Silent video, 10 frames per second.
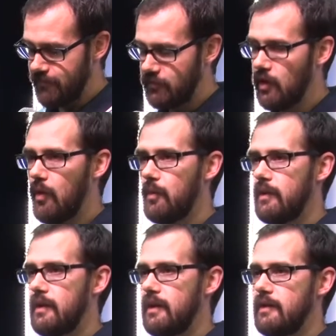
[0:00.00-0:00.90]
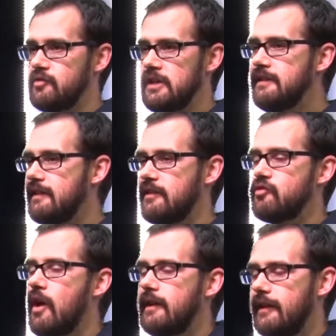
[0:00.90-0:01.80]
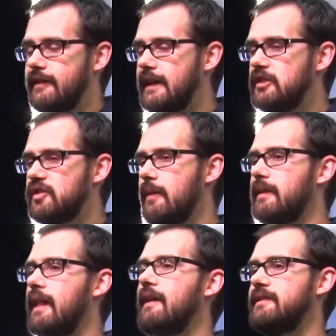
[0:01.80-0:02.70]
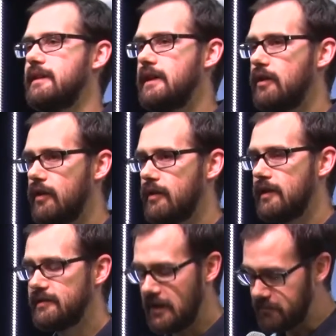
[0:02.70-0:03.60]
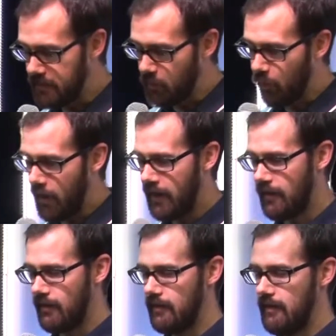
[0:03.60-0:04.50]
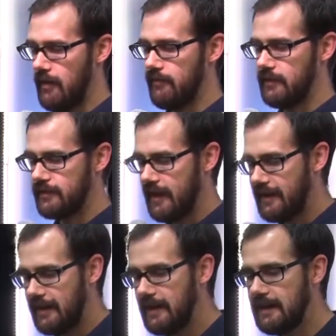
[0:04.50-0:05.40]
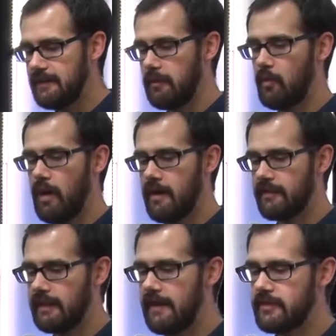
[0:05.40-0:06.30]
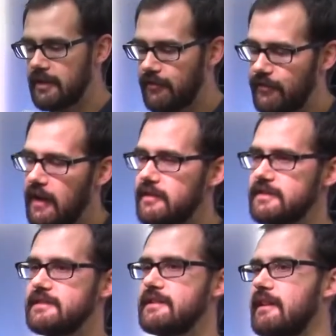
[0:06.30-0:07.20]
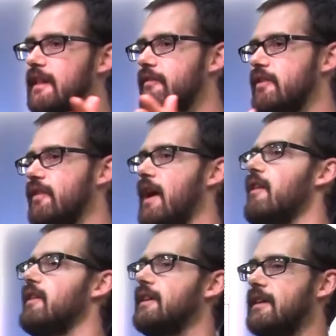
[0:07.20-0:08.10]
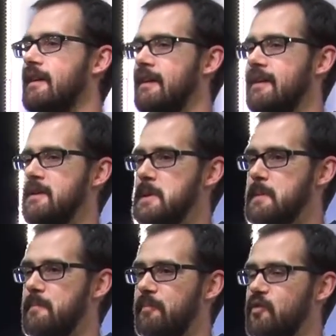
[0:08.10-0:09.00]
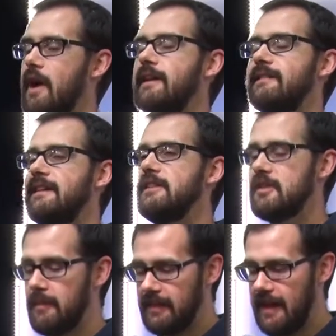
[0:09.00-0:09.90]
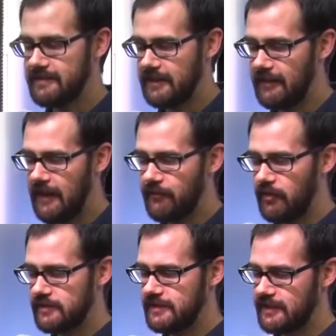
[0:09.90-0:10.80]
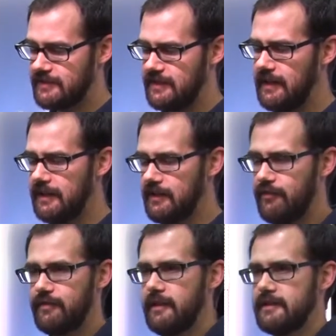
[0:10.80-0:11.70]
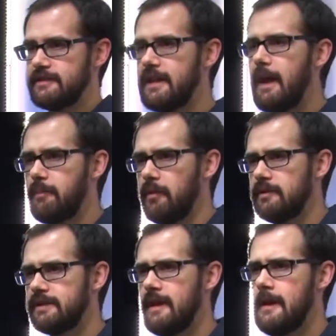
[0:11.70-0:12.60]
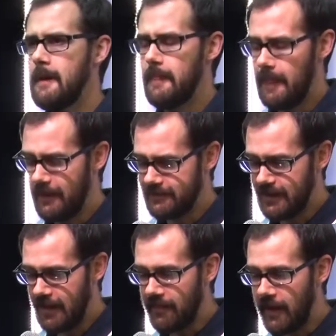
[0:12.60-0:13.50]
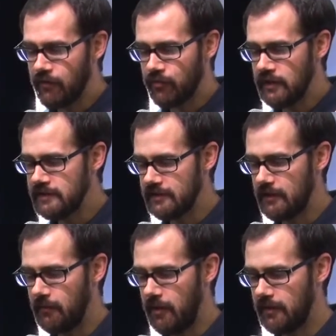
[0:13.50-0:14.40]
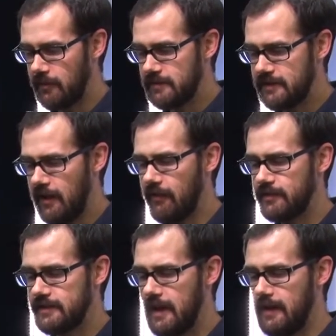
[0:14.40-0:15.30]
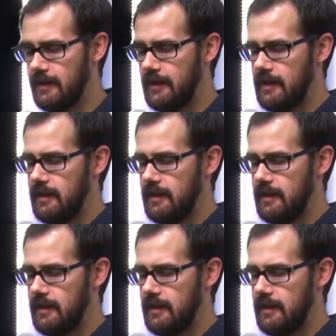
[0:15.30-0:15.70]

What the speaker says: So Jesus is trying to teach them a lesson here. He's saying, beware of the leaven of the Pharisees and the leaven of Herod. Trying to teach them a lesson. And then in verse 16, the disciples, and they said, "And they reasoned among themselves, saying,